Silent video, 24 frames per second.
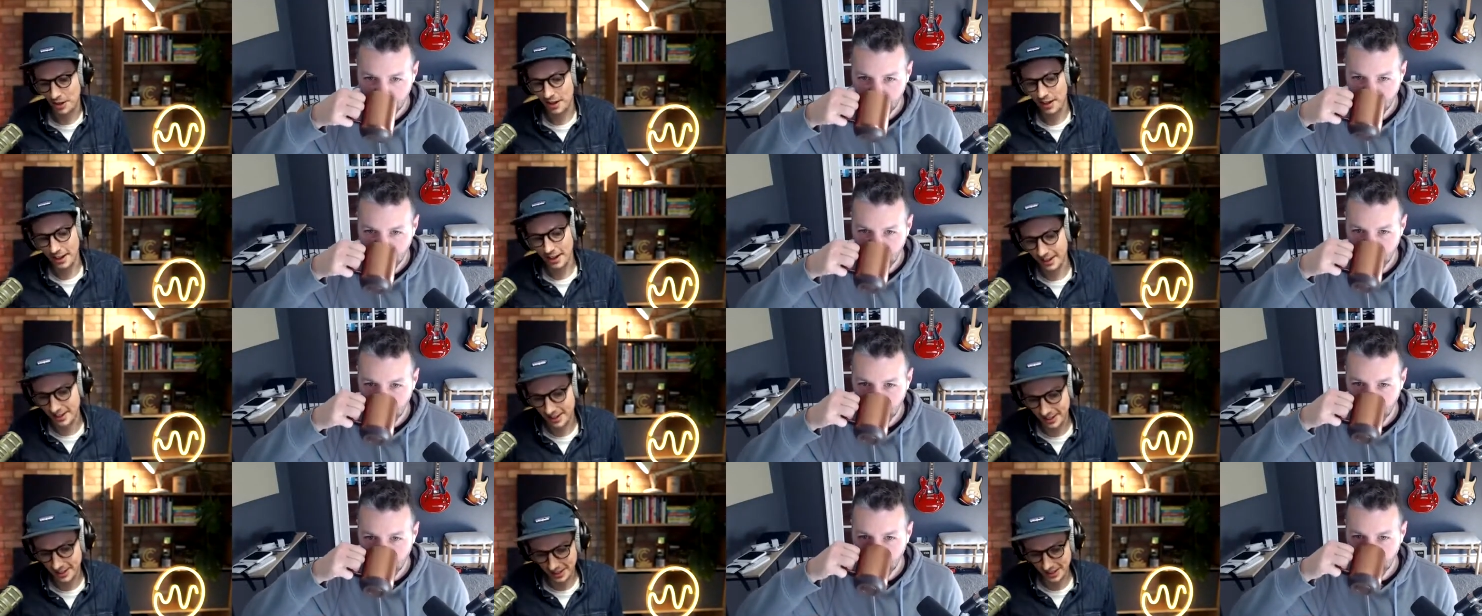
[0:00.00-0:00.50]

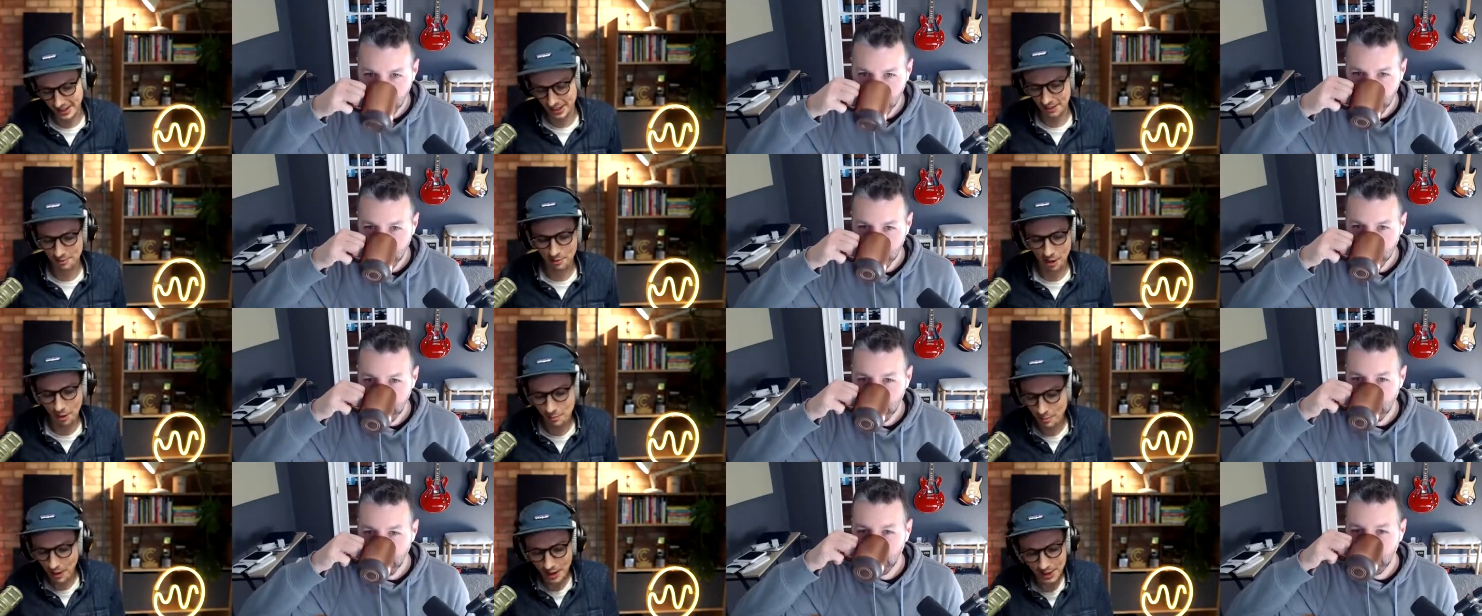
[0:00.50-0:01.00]
Speaker 1: Like I'm, I'm,
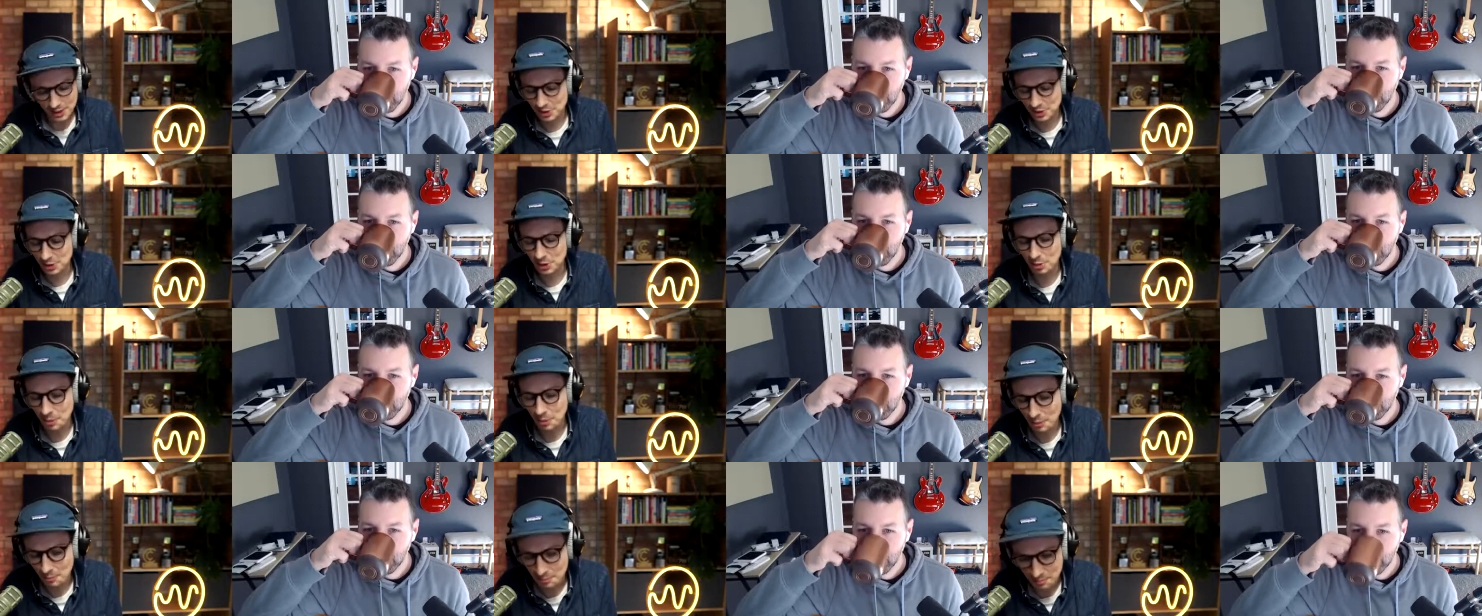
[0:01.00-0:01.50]
like
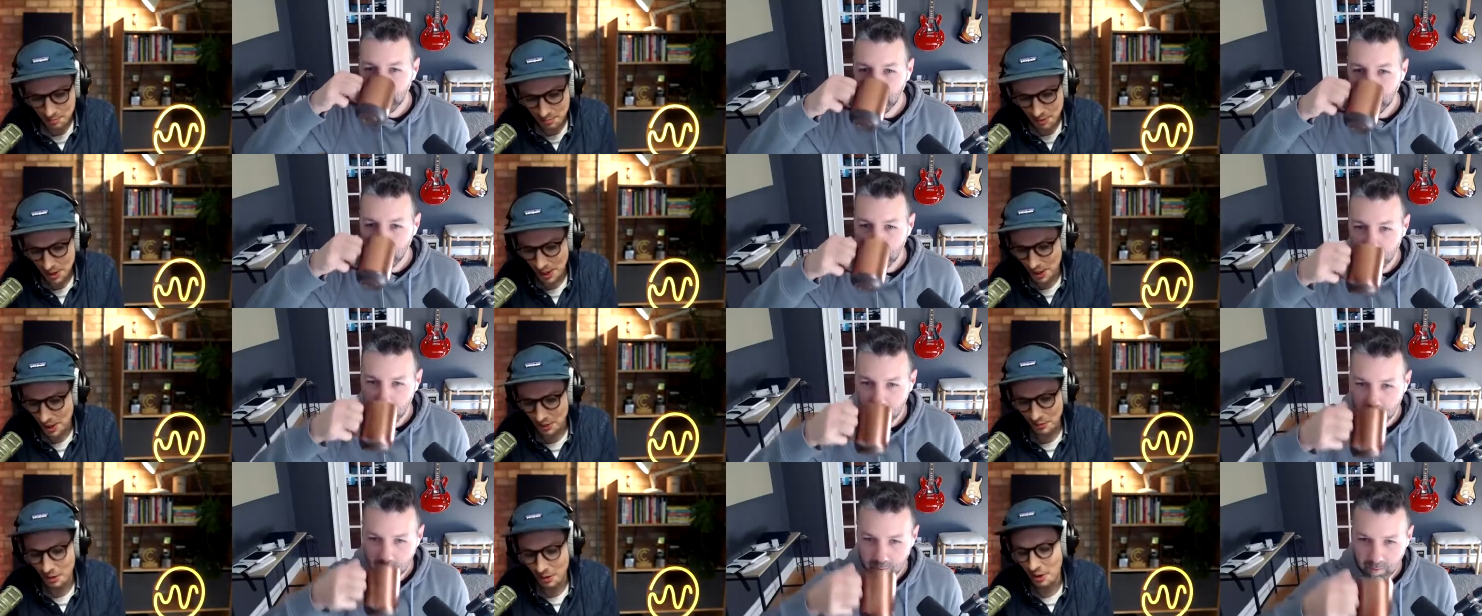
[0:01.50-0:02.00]
super middle of
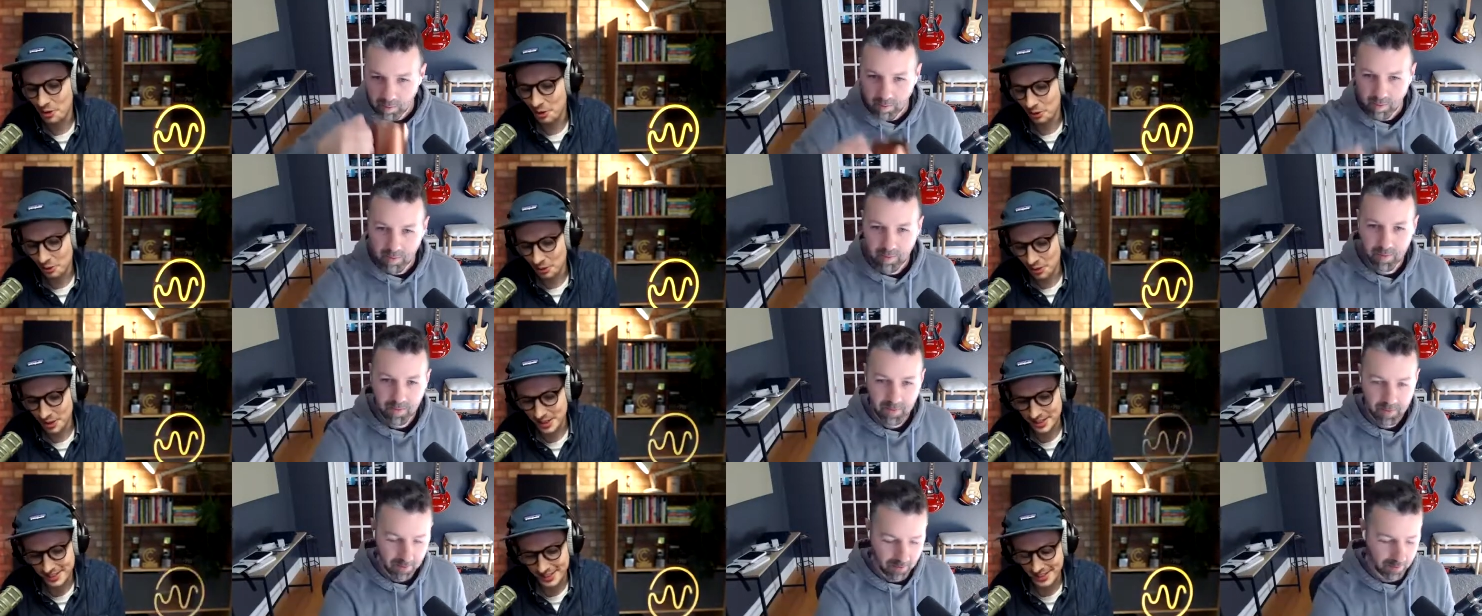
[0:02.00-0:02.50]
the road on all
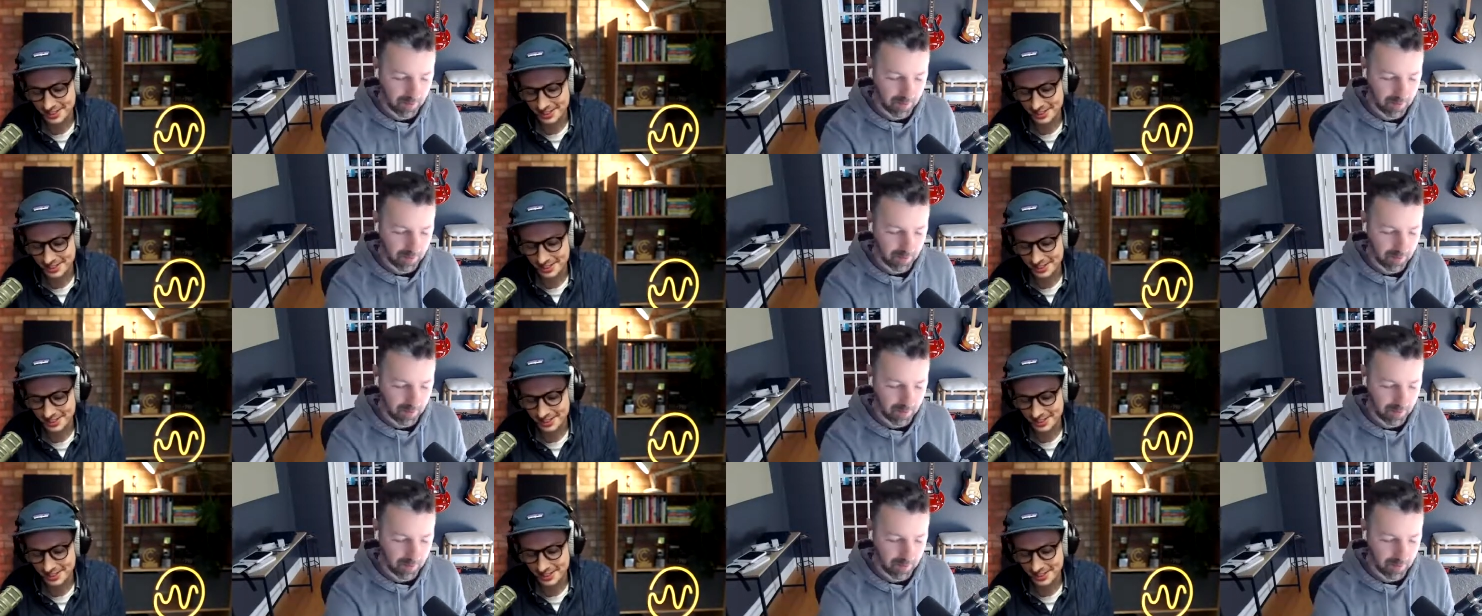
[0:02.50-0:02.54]
these things.